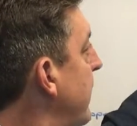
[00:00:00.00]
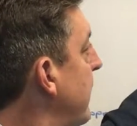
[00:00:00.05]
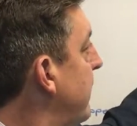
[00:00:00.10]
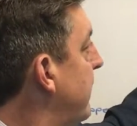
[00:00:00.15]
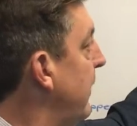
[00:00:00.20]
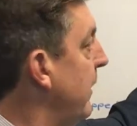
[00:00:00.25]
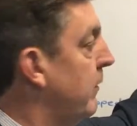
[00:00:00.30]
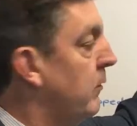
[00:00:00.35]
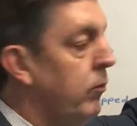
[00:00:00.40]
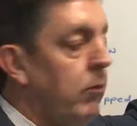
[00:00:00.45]

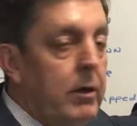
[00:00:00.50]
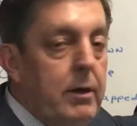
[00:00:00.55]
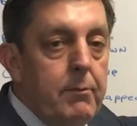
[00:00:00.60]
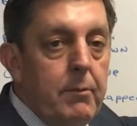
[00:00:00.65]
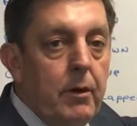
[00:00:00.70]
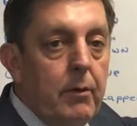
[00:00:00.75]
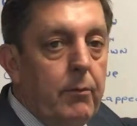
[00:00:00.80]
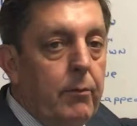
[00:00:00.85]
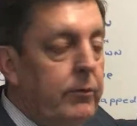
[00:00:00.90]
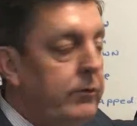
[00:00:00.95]
620
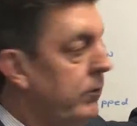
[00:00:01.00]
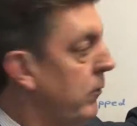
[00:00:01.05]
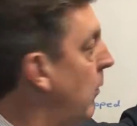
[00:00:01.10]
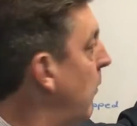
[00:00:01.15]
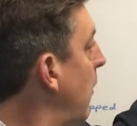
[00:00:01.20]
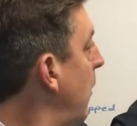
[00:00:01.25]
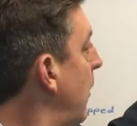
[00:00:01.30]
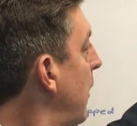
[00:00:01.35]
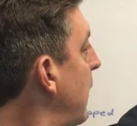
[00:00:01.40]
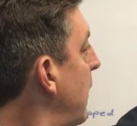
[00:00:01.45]
minimal
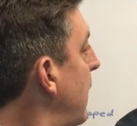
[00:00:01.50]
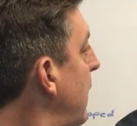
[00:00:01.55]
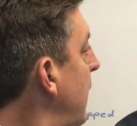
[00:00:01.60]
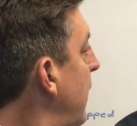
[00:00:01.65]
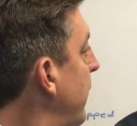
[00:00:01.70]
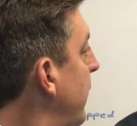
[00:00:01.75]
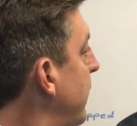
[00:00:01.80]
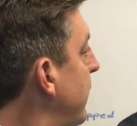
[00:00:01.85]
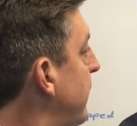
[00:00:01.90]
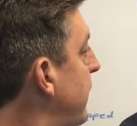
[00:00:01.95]
score.
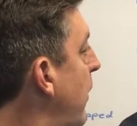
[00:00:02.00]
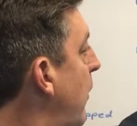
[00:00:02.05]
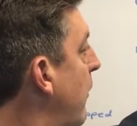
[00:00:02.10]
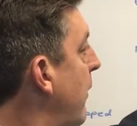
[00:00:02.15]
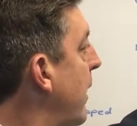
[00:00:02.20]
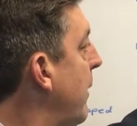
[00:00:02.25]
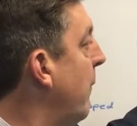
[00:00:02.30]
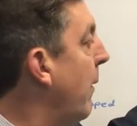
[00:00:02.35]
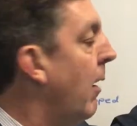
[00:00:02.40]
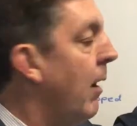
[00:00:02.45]
There's no
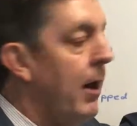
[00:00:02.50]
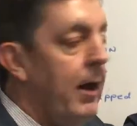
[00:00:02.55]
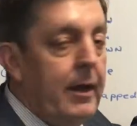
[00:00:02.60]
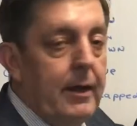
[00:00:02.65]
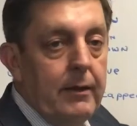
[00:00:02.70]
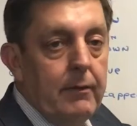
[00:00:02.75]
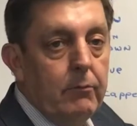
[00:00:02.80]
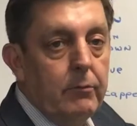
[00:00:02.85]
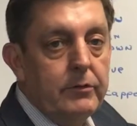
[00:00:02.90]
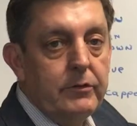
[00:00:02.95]
MI,
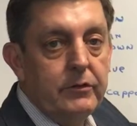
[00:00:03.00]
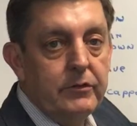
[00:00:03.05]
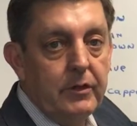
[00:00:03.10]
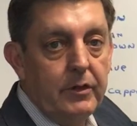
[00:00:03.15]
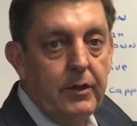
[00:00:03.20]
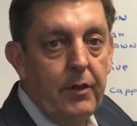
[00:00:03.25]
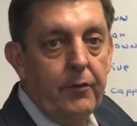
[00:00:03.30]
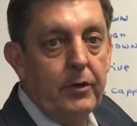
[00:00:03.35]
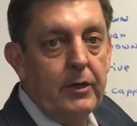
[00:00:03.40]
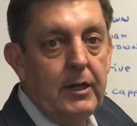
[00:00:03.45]
which is
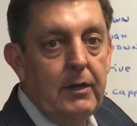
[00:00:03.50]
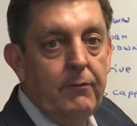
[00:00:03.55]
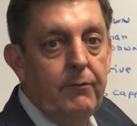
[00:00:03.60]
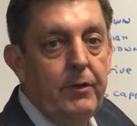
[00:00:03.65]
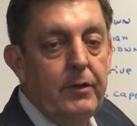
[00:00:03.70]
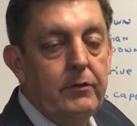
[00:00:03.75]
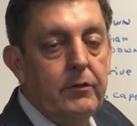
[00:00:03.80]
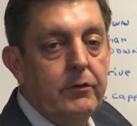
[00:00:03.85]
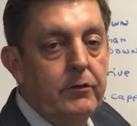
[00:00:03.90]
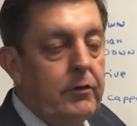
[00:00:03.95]
another key
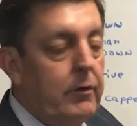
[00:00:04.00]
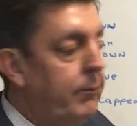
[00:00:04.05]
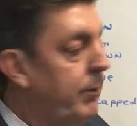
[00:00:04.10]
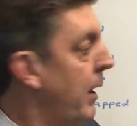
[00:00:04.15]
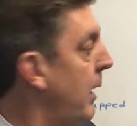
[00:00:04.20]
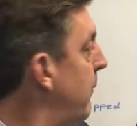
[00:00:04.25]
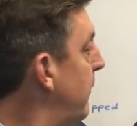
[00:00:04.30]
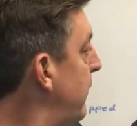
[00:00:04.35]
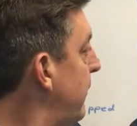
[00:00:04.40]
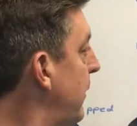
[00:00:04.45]
feature, so your
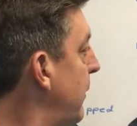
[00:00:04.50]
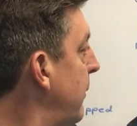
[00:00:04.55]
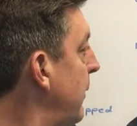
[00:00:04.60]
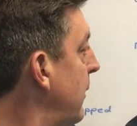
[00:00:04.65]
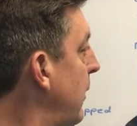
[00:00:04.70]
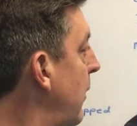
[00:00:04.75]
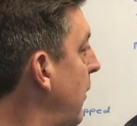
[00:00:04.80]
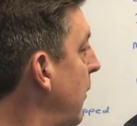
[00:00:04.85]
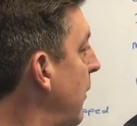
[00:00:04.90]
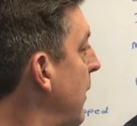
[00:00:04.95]
payment's going to
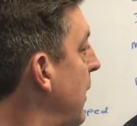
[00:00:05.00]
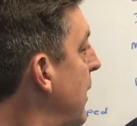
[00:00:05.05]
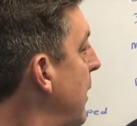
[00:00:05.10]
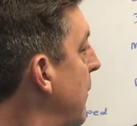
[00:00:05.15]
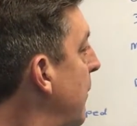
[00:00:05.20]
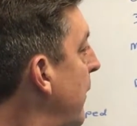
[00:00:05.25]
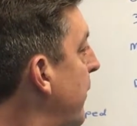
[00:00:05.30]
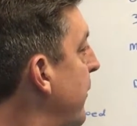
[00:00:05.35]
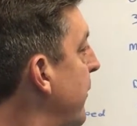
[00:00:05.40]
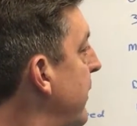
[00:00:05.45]
be lower,
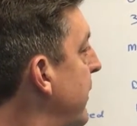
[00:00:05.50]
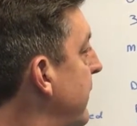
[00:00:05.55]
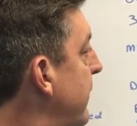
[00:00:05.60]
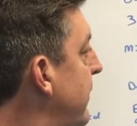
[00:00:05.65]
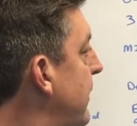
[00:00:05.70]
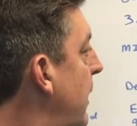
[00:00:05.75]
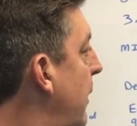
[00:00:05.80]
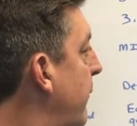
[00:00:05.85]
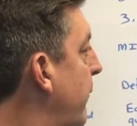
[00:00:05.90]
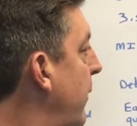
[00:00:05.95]
but there
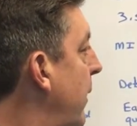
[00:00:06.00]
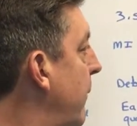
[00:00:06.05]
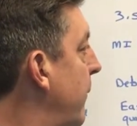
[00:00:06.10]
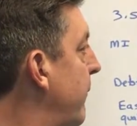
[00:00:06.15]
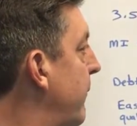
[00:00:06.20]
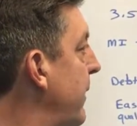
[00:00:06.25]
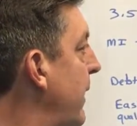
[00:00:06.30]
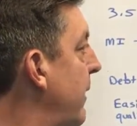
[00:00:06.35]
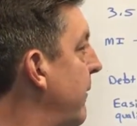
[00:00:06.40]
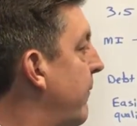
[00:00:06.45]
is an
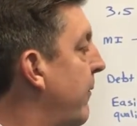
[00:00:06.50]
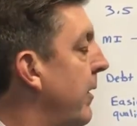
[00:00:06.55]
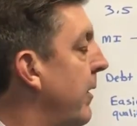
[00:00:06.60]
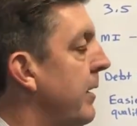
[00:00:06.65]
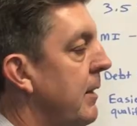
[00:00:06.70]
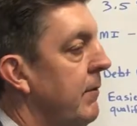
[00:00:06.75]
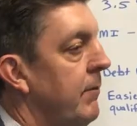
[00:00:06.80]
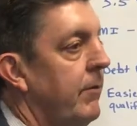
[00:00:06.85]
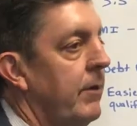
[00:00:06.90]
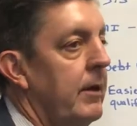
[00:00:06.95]
upfront VA
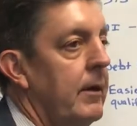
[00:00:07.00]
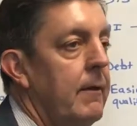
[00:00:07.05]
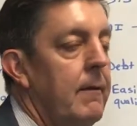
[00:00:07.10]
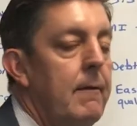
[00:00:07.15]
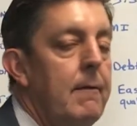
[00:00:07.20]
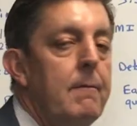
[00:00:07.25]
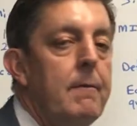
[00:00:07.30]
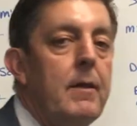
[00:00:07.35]
funding fee.